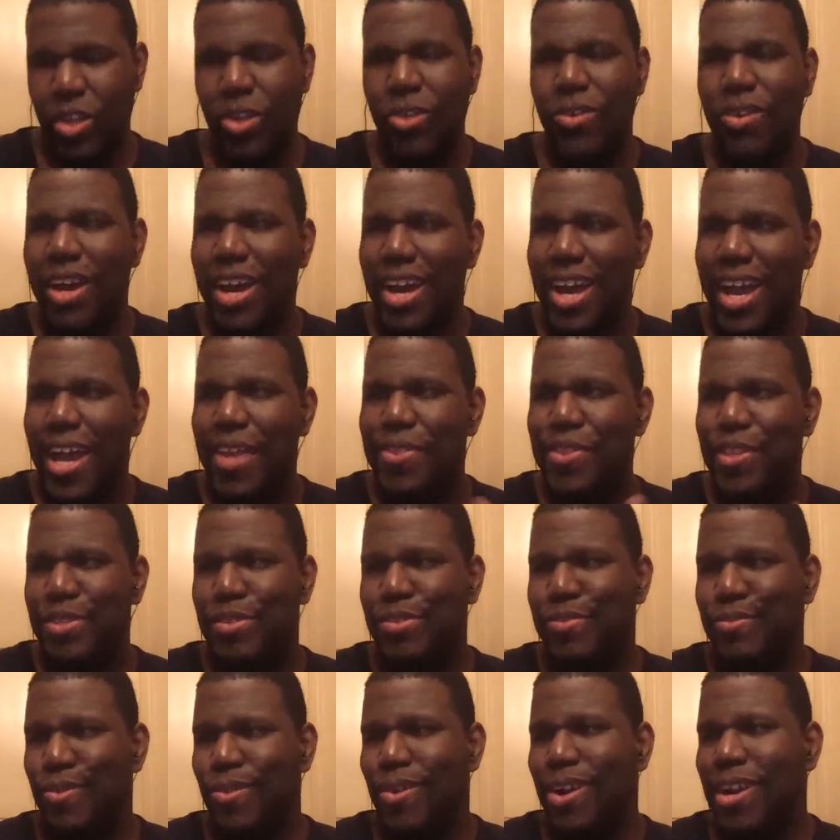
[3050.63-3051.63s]
I had this
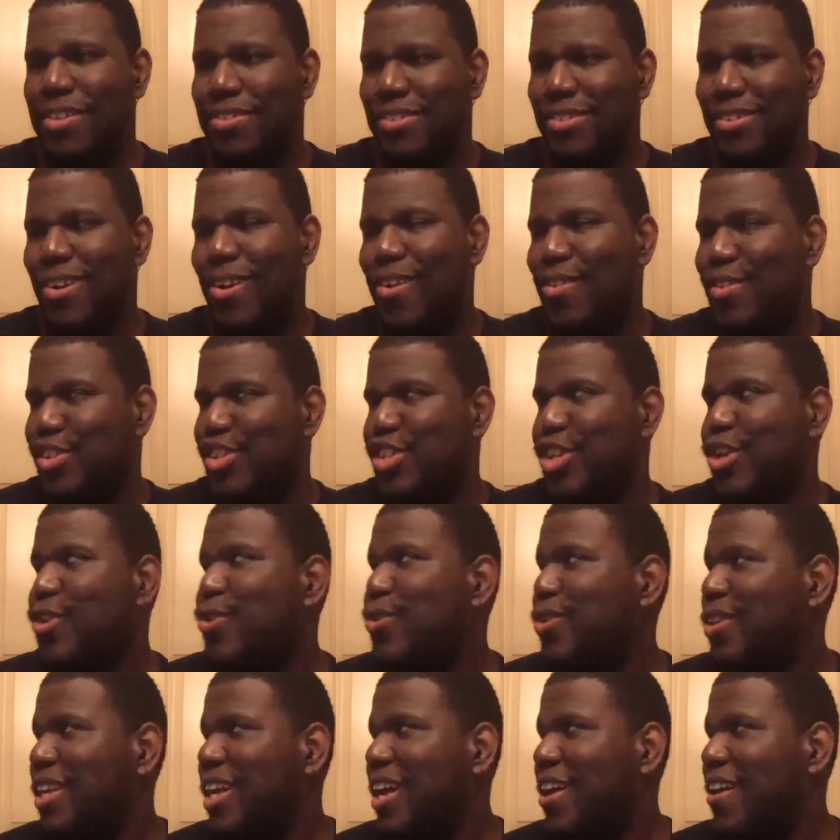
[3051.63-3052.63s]
before I started the show,
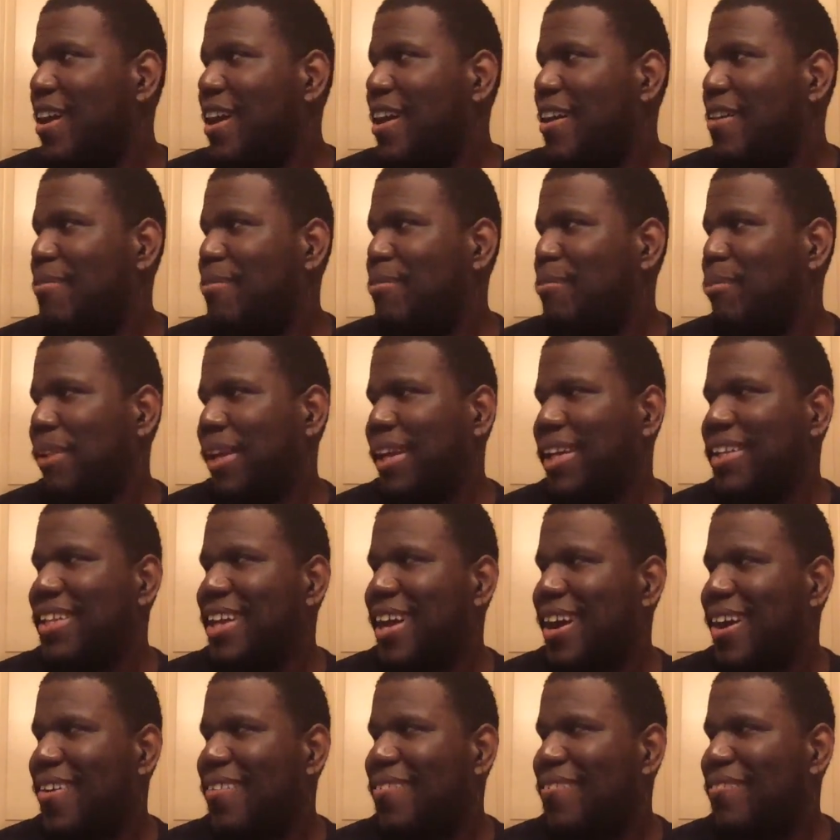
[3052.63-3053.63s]
and now I blinked
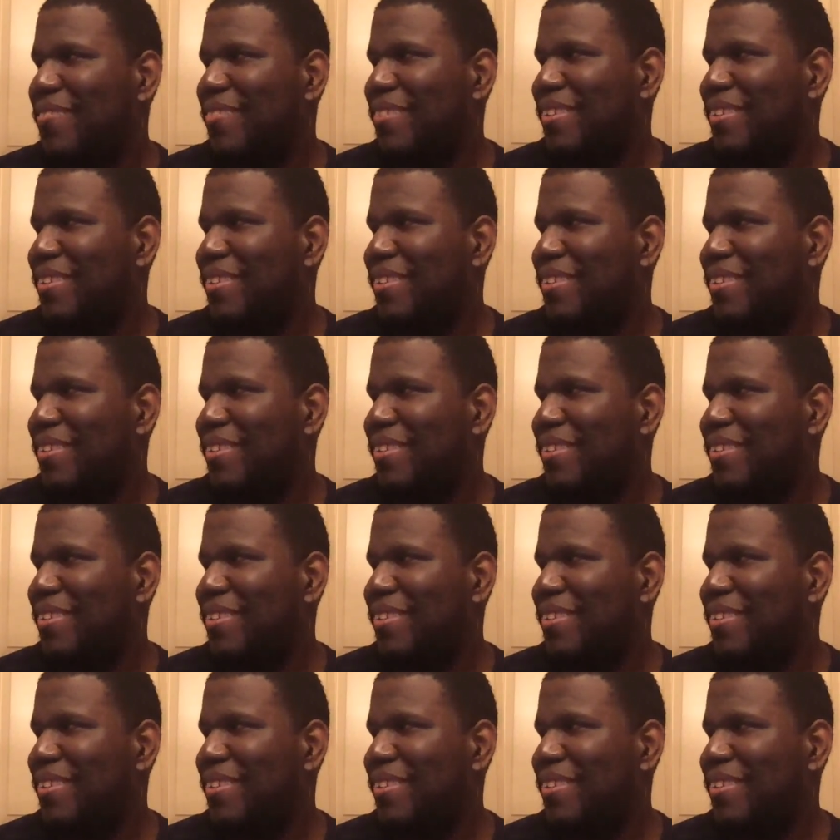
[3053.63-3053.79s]
out.